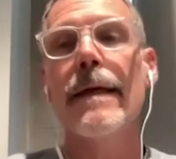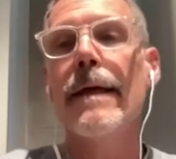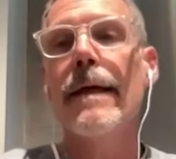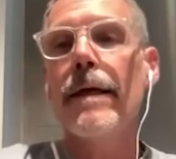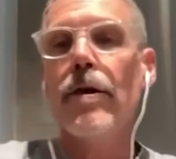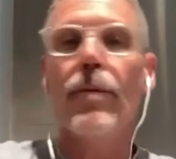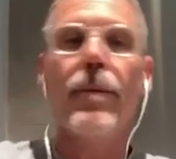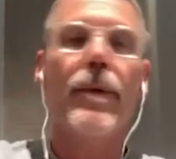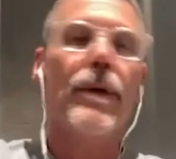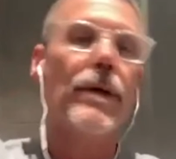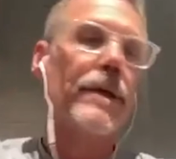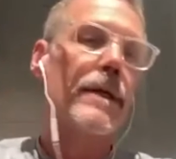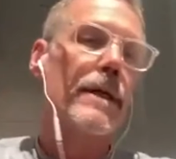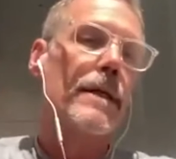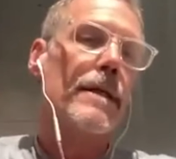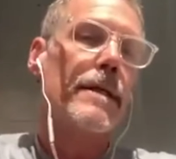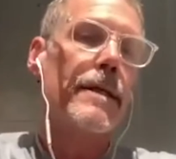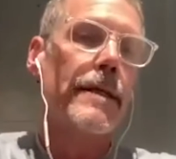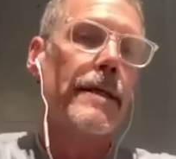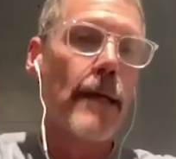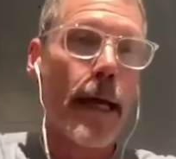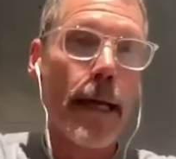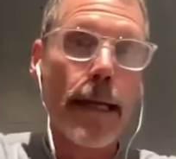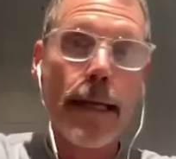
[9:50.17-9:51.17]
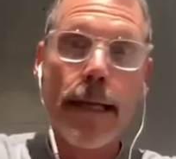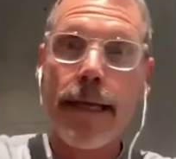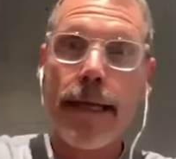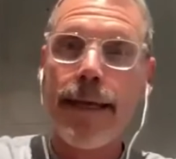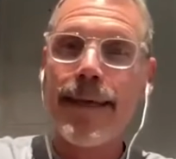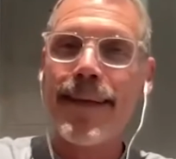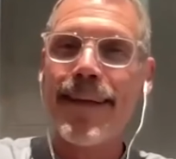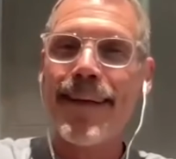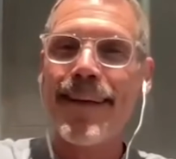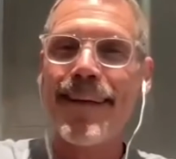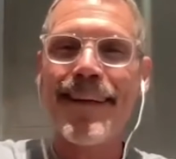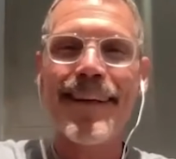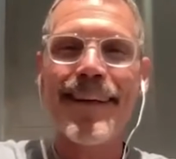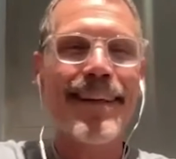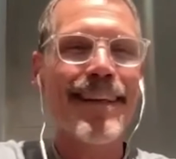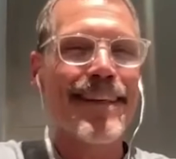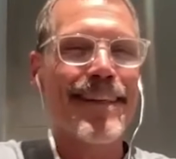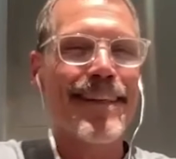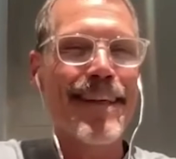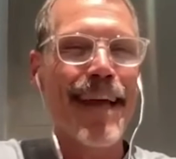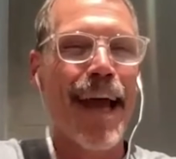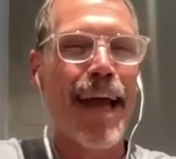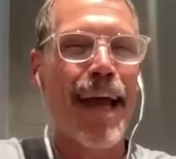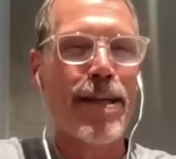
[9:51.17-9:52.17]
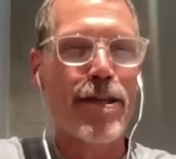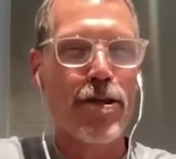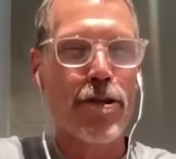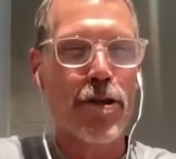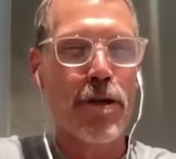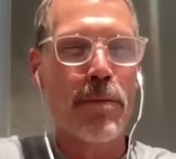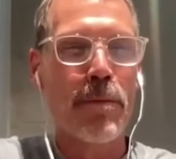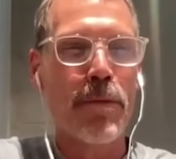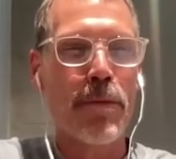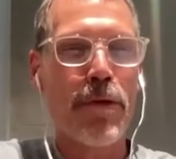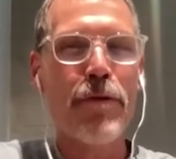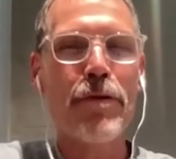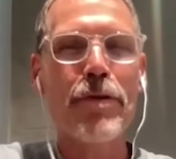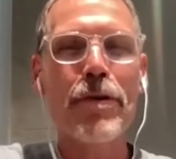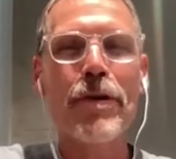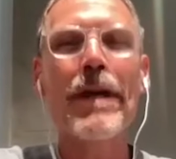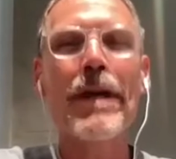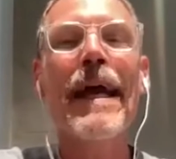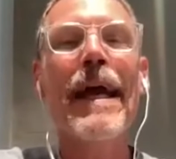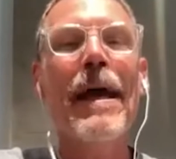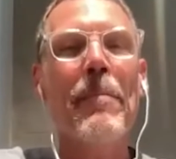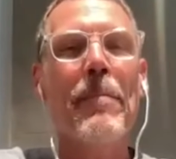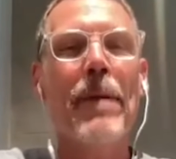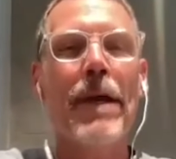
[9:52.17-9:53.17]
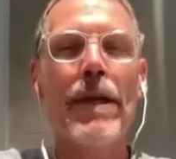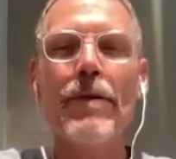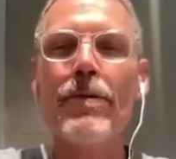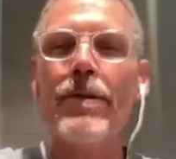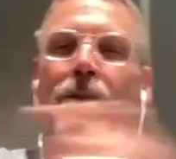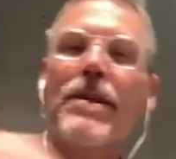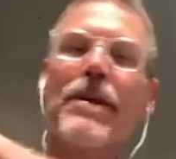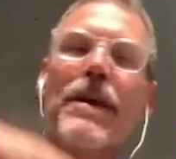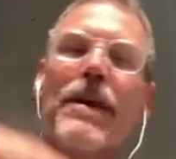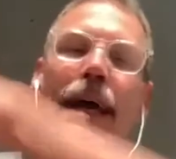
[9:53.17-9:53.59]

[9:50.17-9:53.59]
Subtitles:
You're building the set inside your computer, but you still